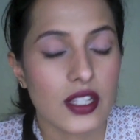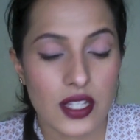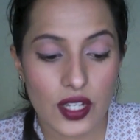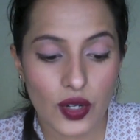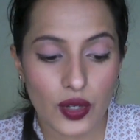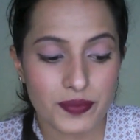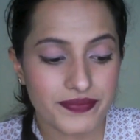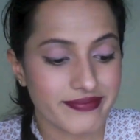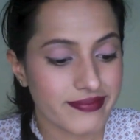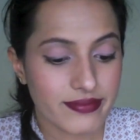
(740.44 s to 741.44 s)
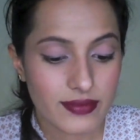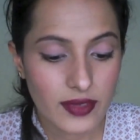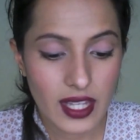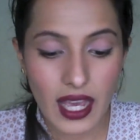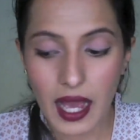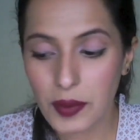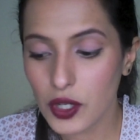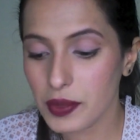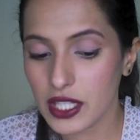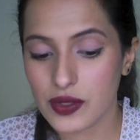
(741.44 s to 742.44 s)
So I'm going
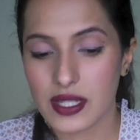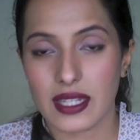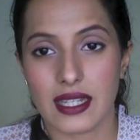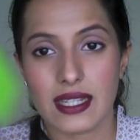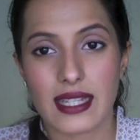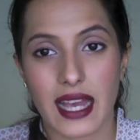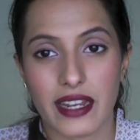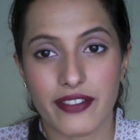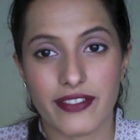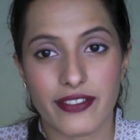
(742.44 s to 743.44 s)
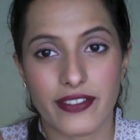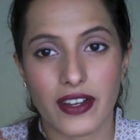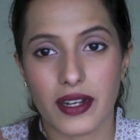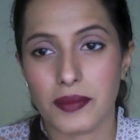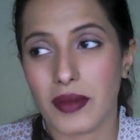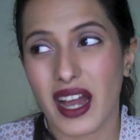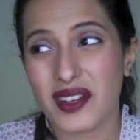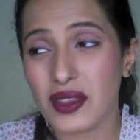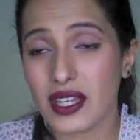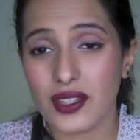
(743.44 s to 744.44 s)
to be using this, and if I
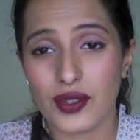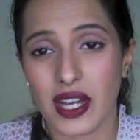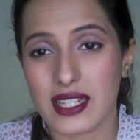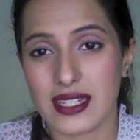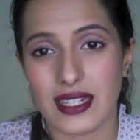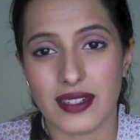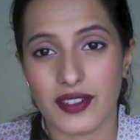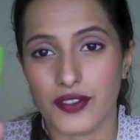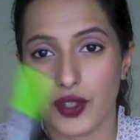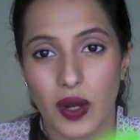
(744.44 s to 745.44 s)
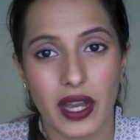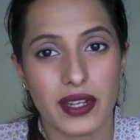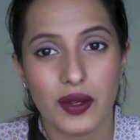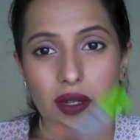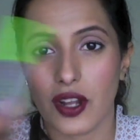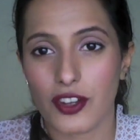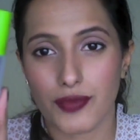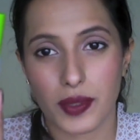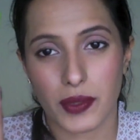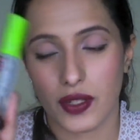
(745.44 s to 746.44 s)
don't think you guys need a review. I know a lot of
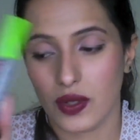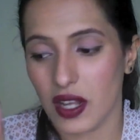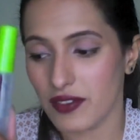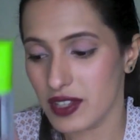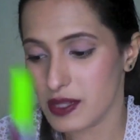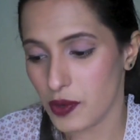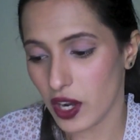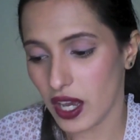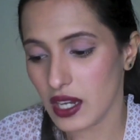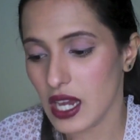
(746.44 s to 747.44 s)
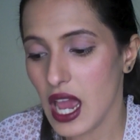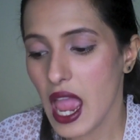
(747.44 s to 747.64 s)
people who love this product.